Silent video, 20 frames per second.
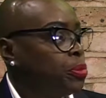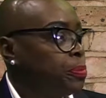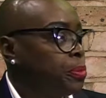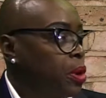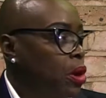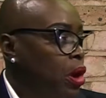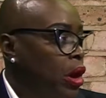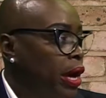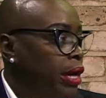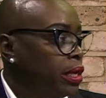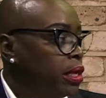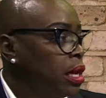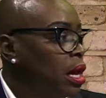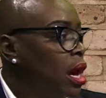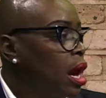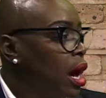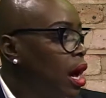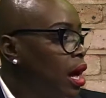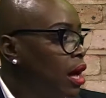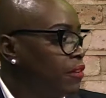part
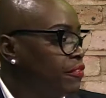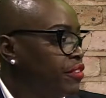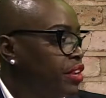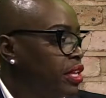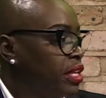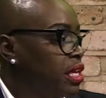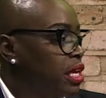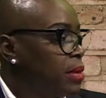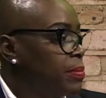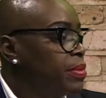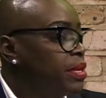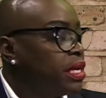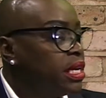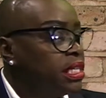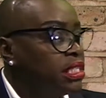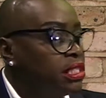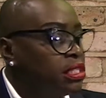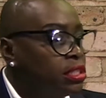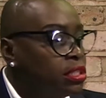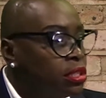of it,
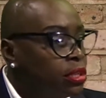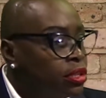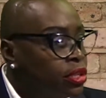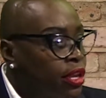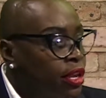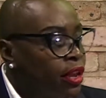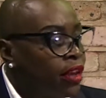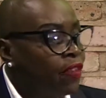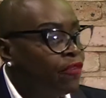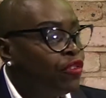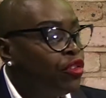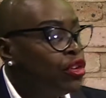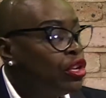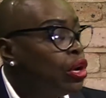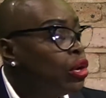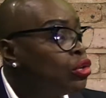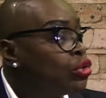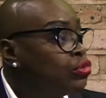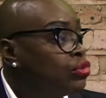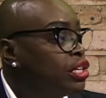because if you
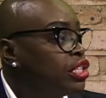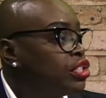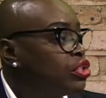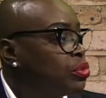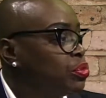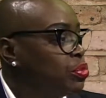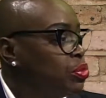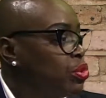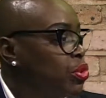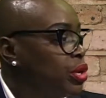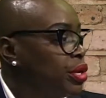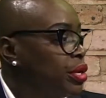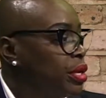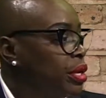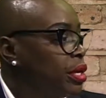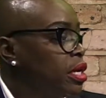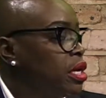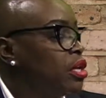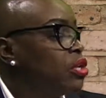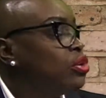don't drink the
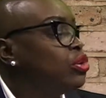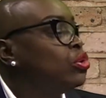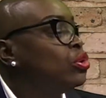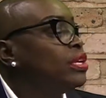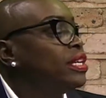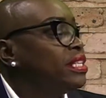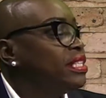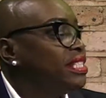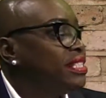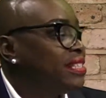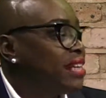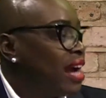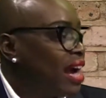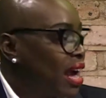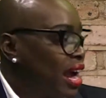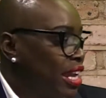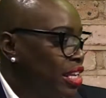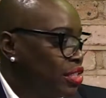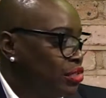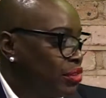water, you'll get
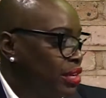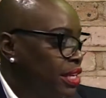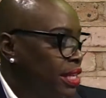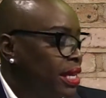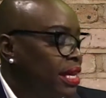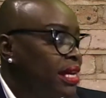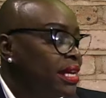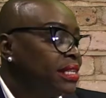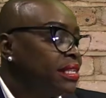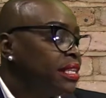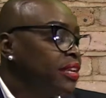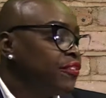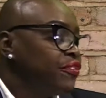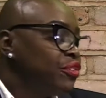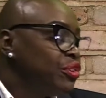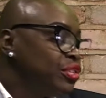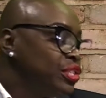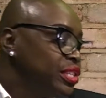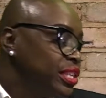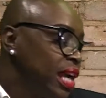dehydrated. Then if
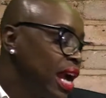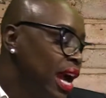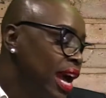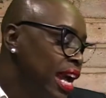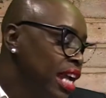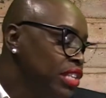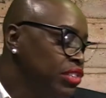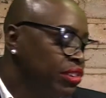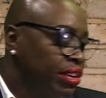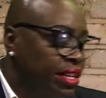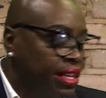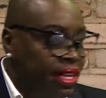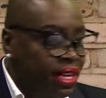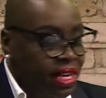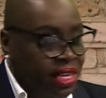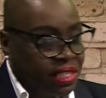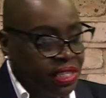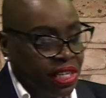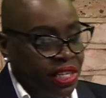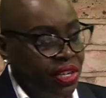you're dehydrated,
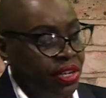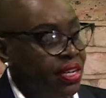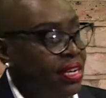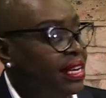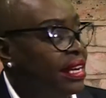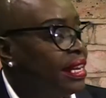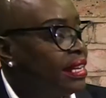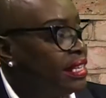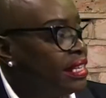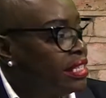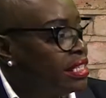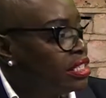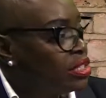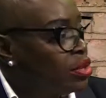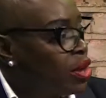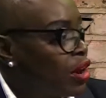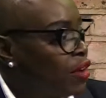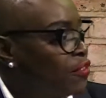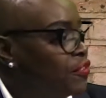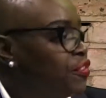then your kidneys
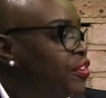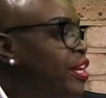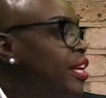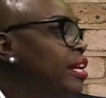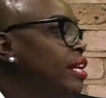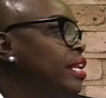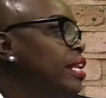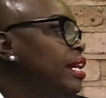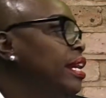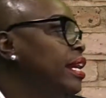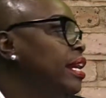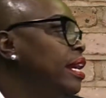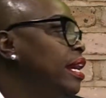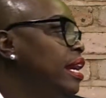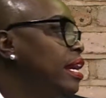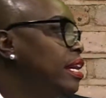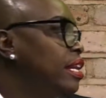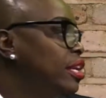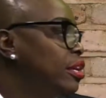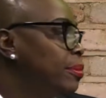start failing,
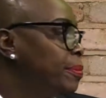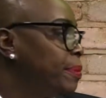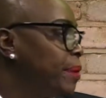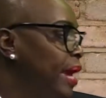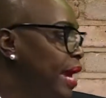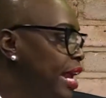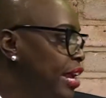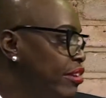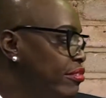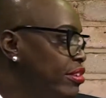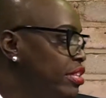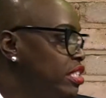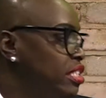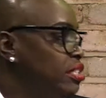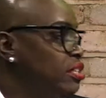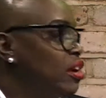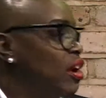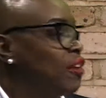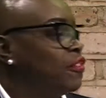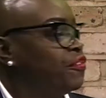your pancreas
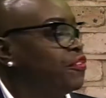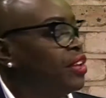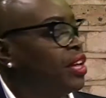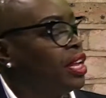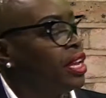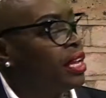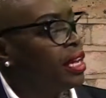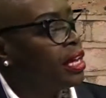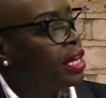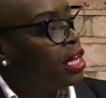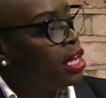start failing.